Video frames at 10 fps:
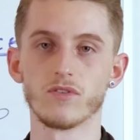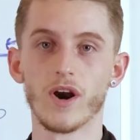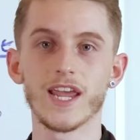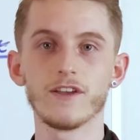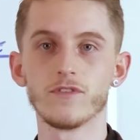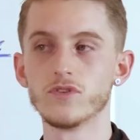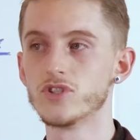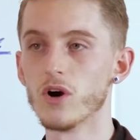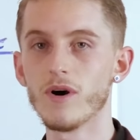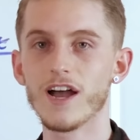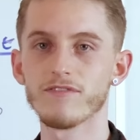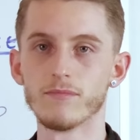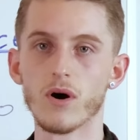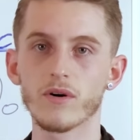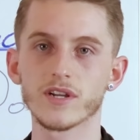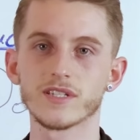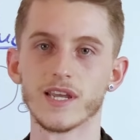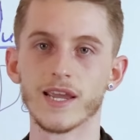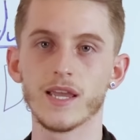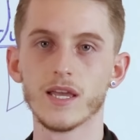right? If you don't have
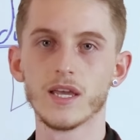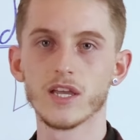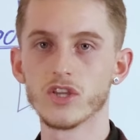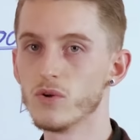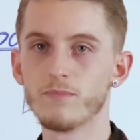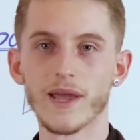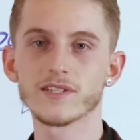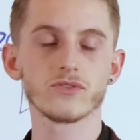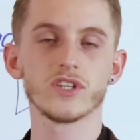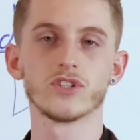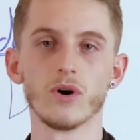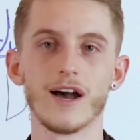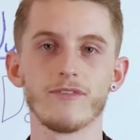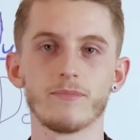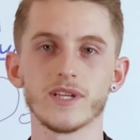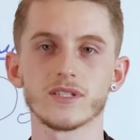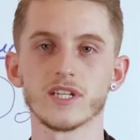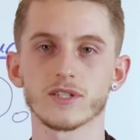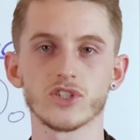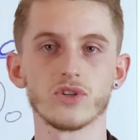marketing, you basically don't have a
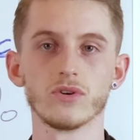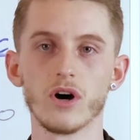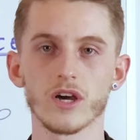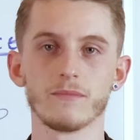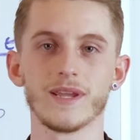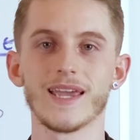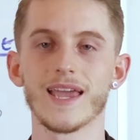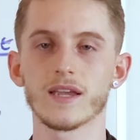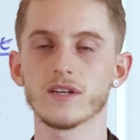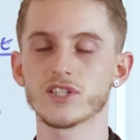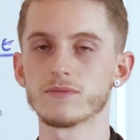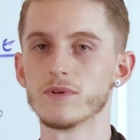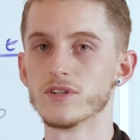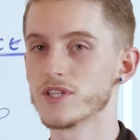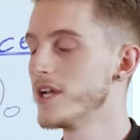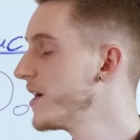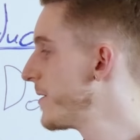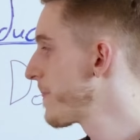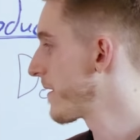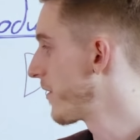business because you're not going to be getting customers,
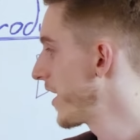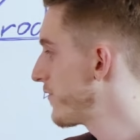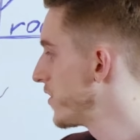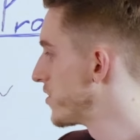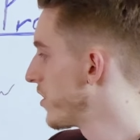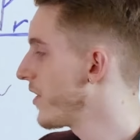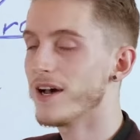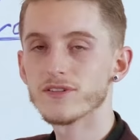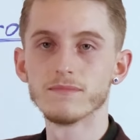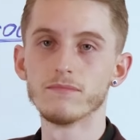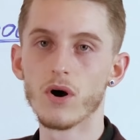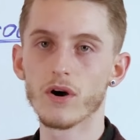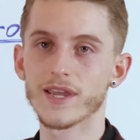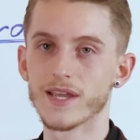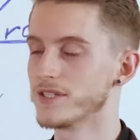right? If you don't know how to market and